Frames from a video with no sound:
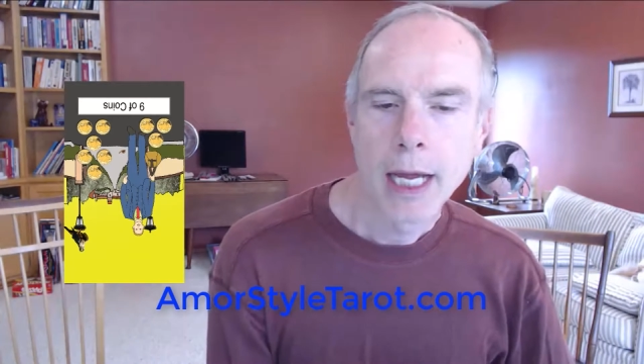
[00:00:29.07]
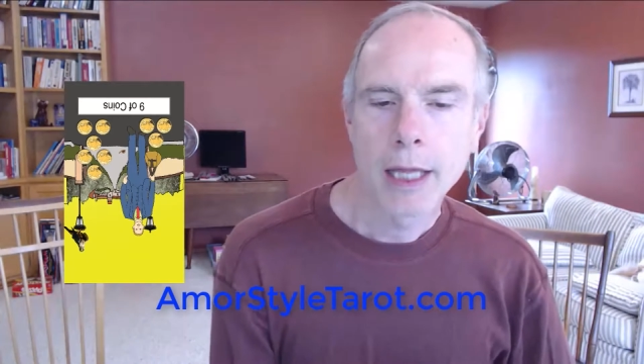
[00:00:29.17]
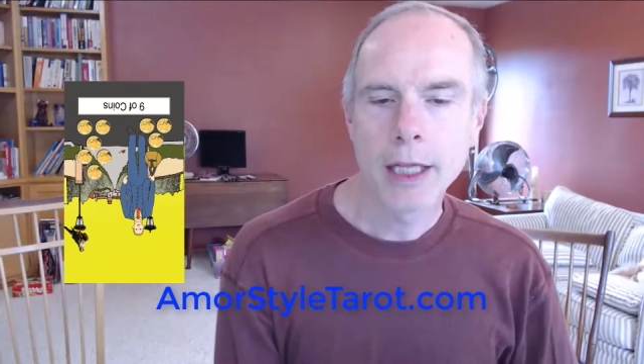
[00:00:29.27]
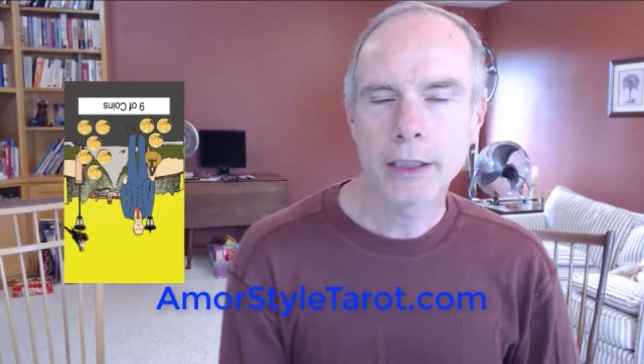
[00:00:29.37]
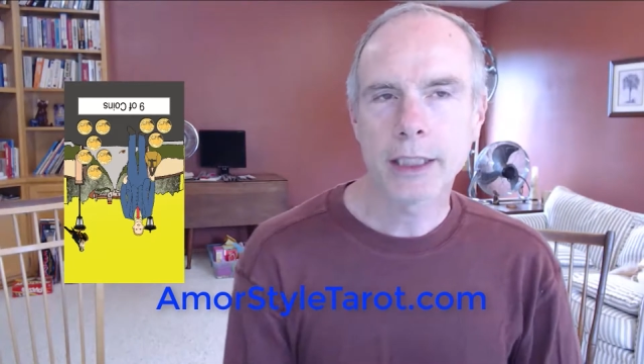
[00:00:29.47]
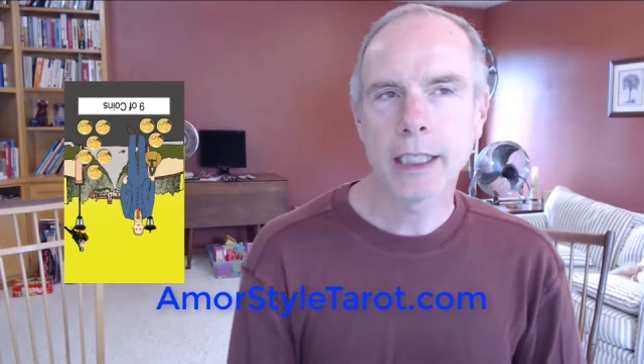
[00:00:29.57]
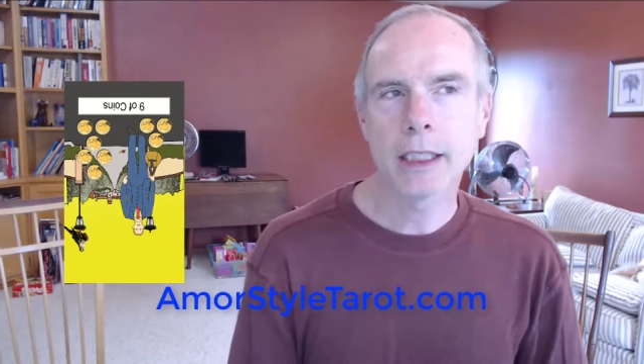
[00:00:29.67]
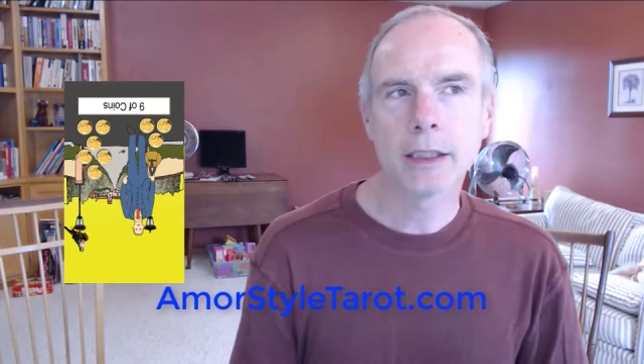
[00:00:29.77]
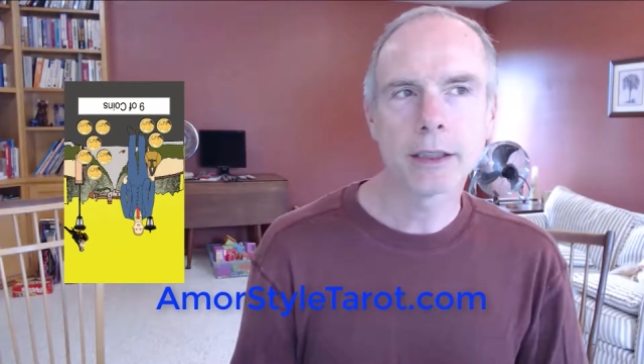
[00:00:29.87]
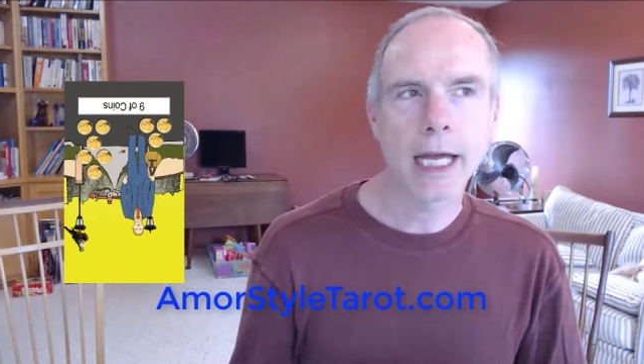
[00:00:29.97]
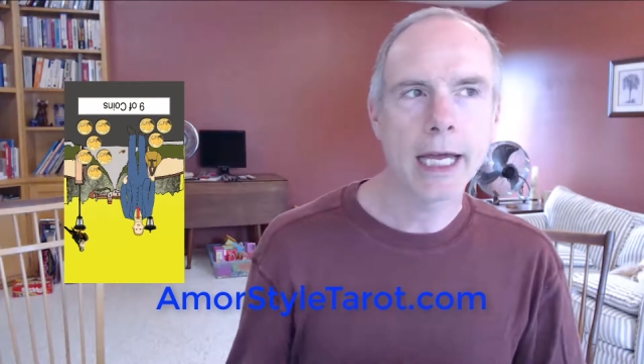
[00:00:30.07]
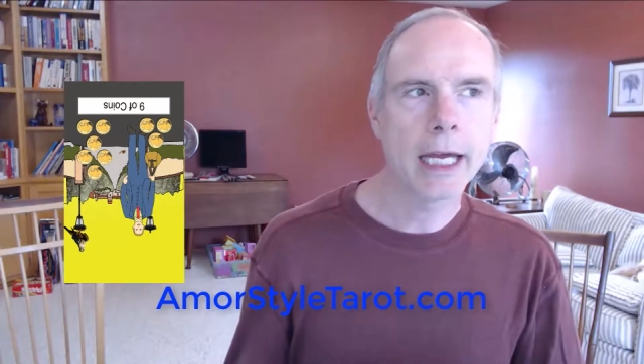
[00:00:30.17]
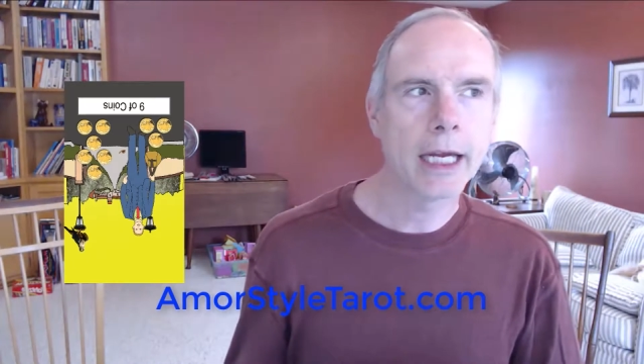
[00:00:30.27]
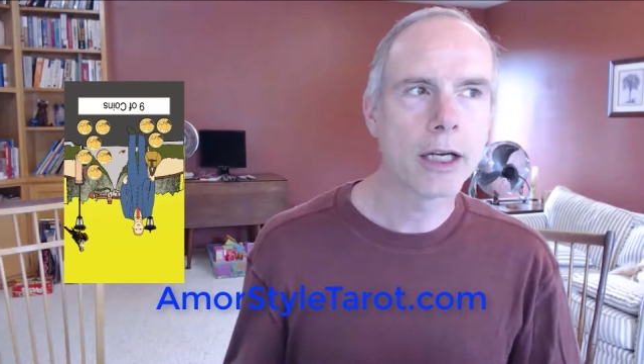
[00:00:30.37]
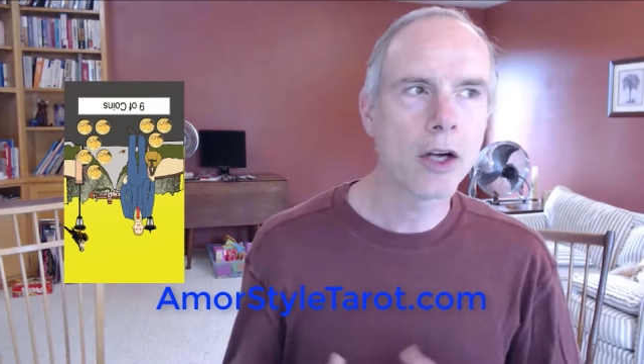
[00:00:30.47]
This is
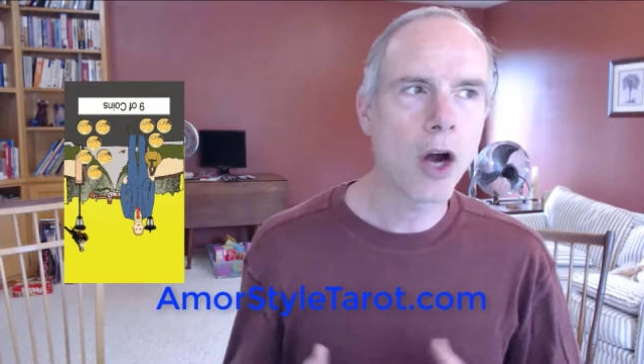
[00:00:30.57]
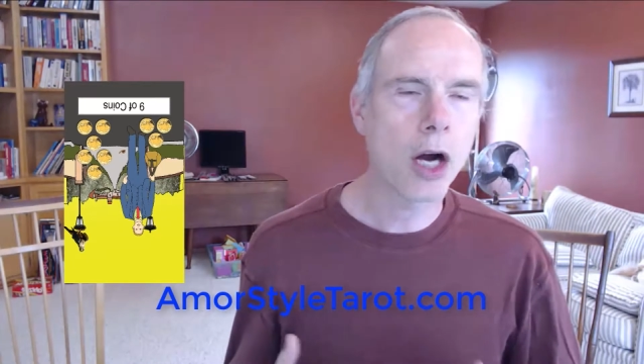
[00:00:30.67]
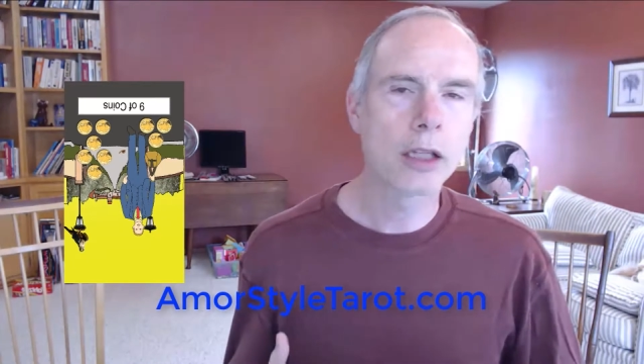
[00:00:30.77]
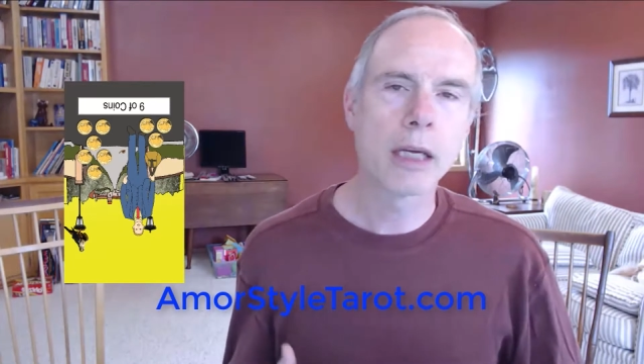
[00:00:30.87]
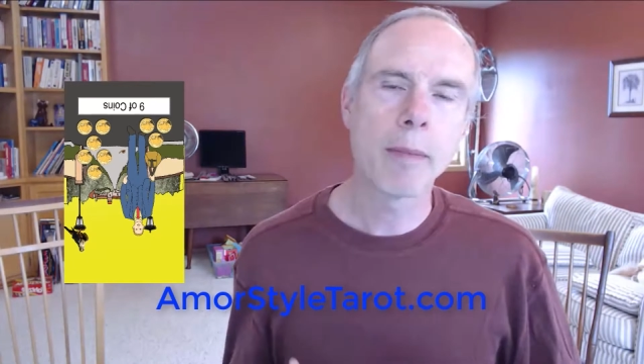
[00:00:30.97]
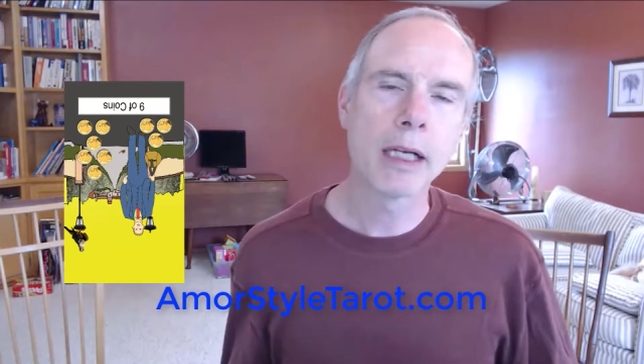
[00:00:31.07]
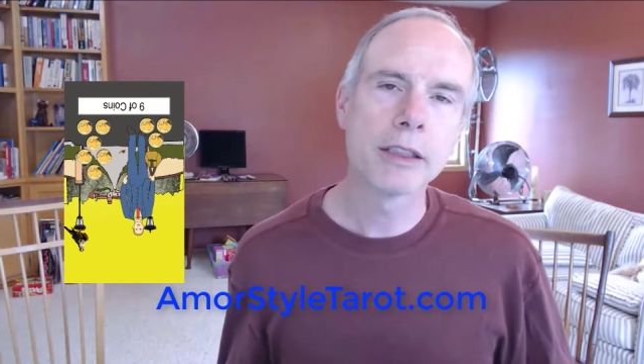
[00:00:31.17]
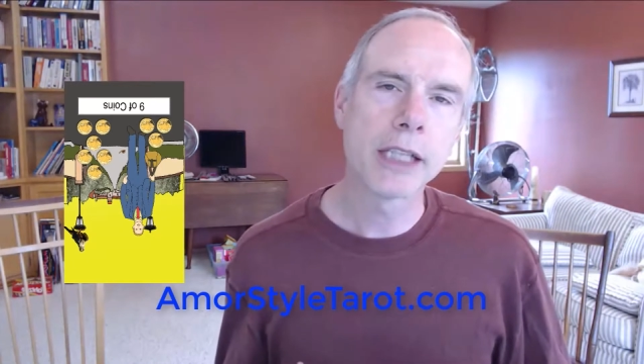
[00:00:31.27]
a card that might